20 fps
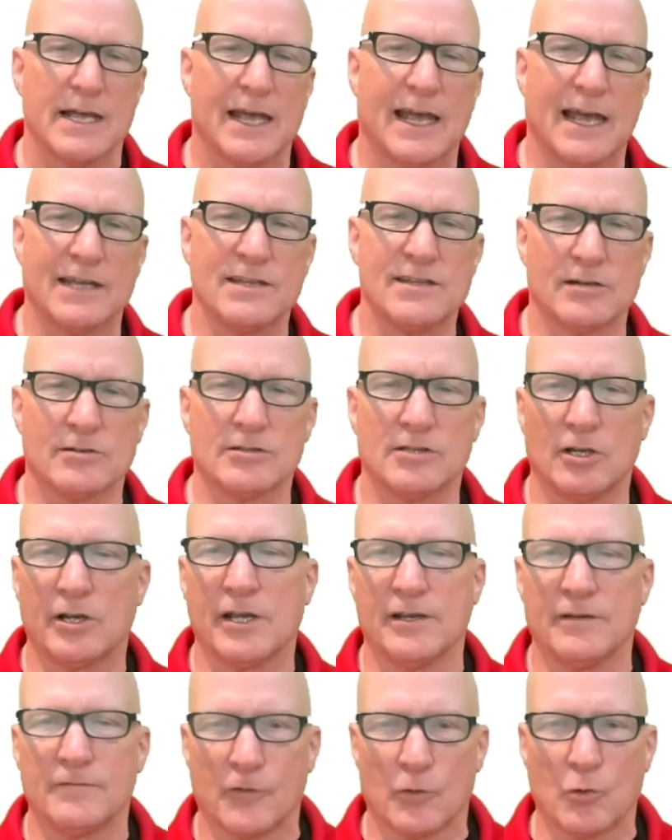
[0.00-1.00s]
And they're
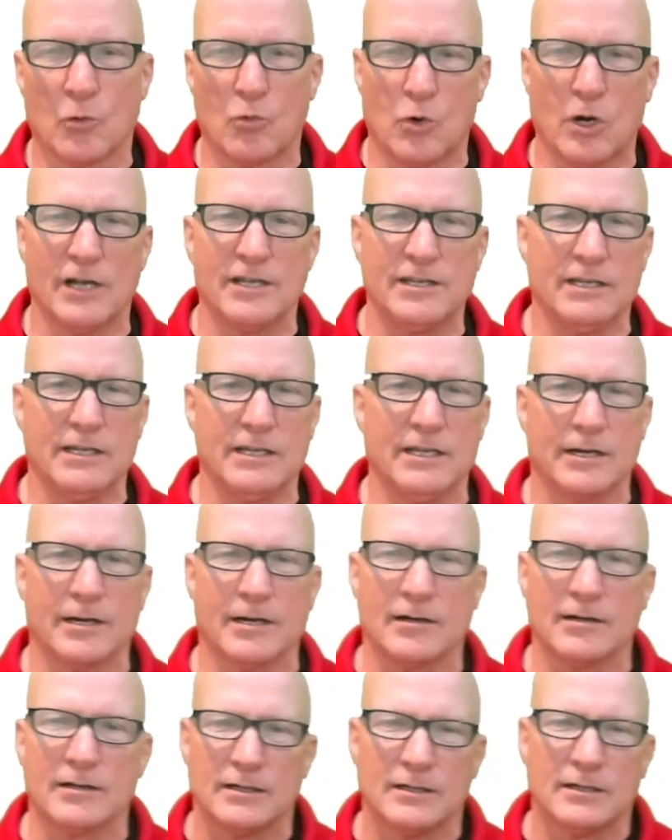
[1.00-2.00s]
looking for one
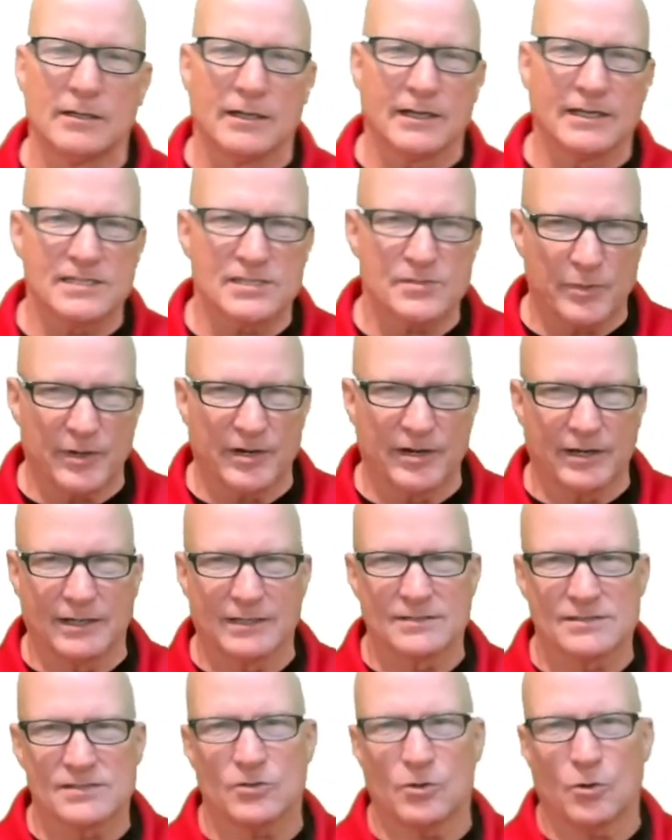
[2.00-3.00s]
year
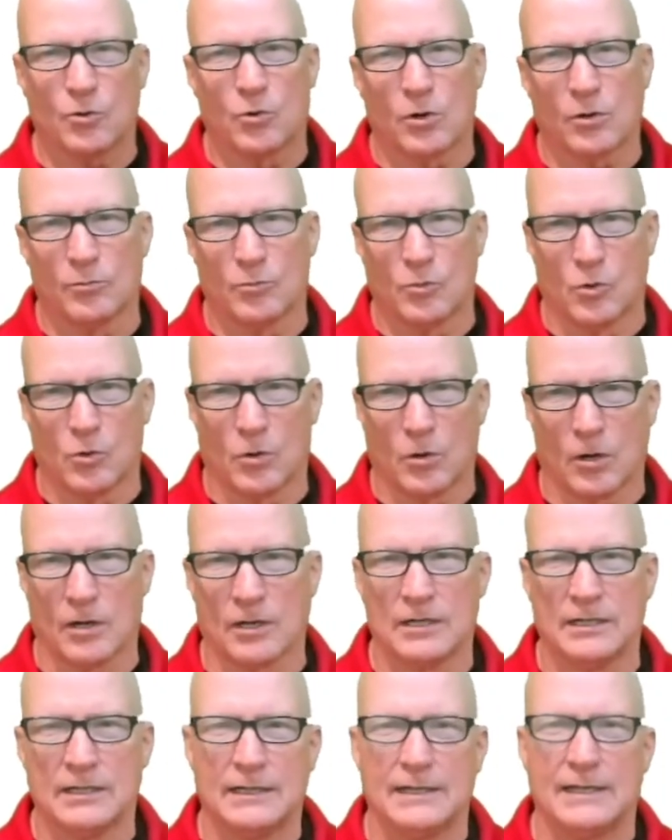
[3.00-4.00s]
experience or
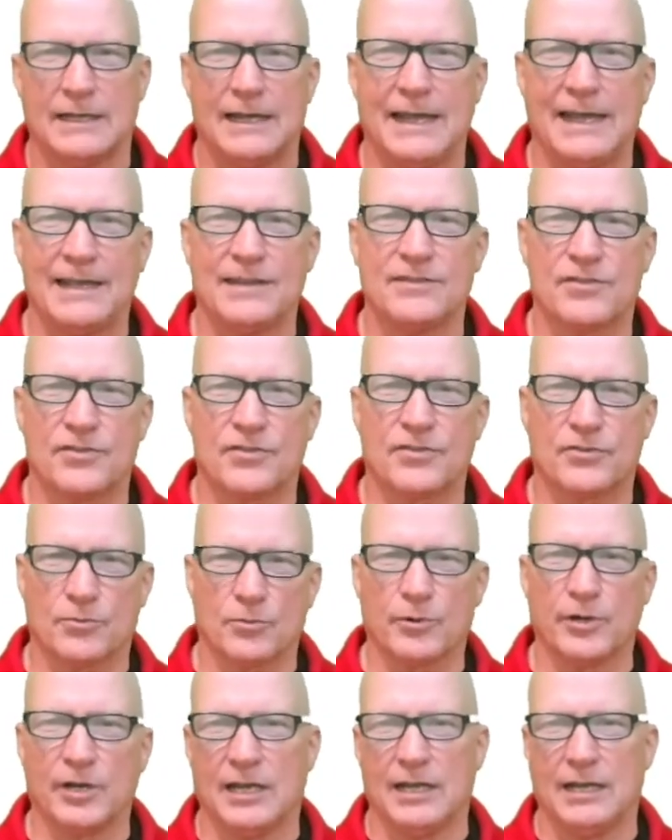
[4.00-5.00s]
more in
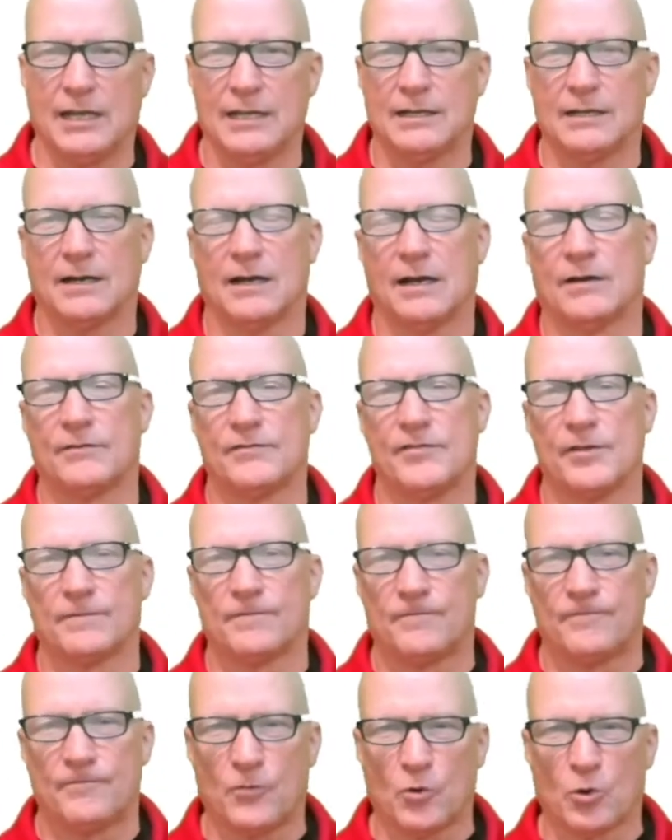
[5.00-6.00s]
three of the
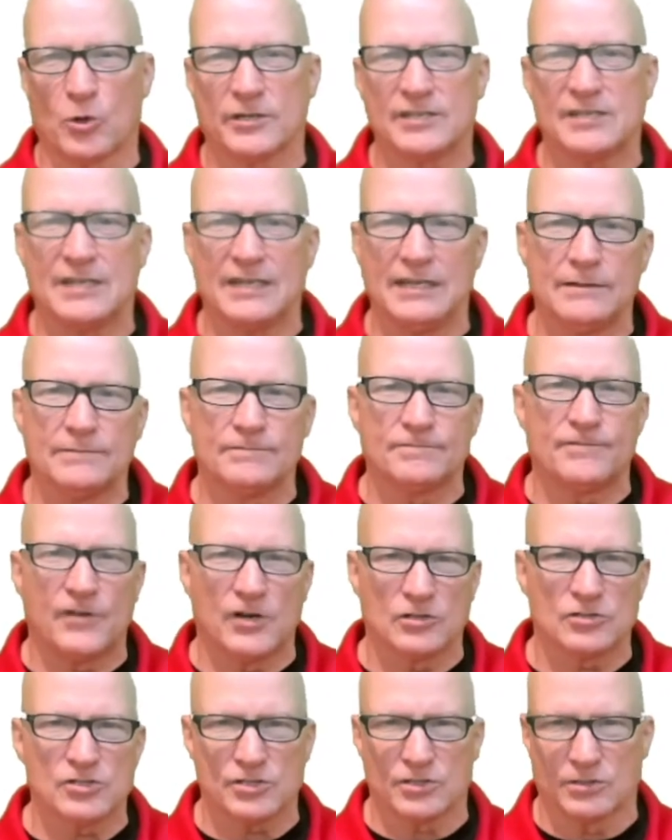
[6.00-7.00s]
14
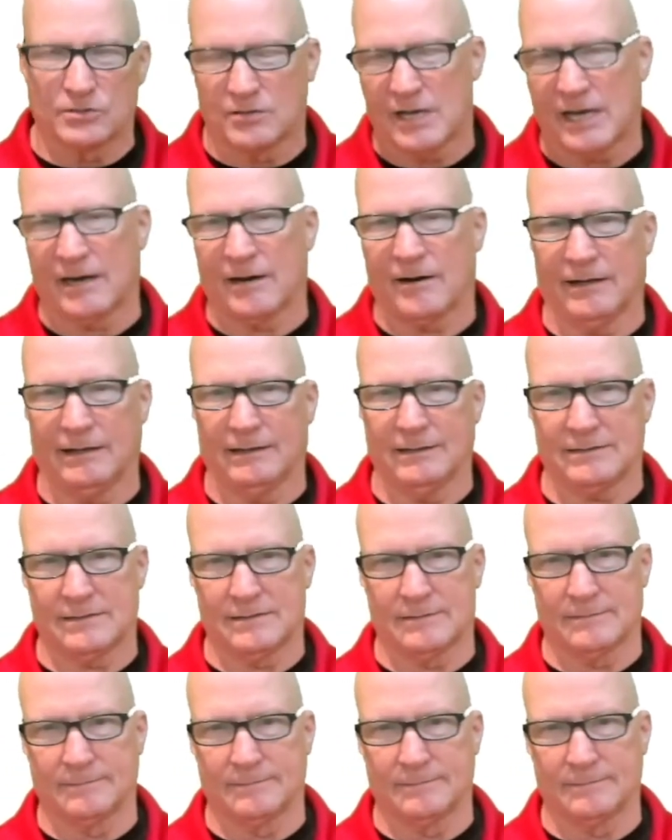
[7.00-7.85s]
functional areas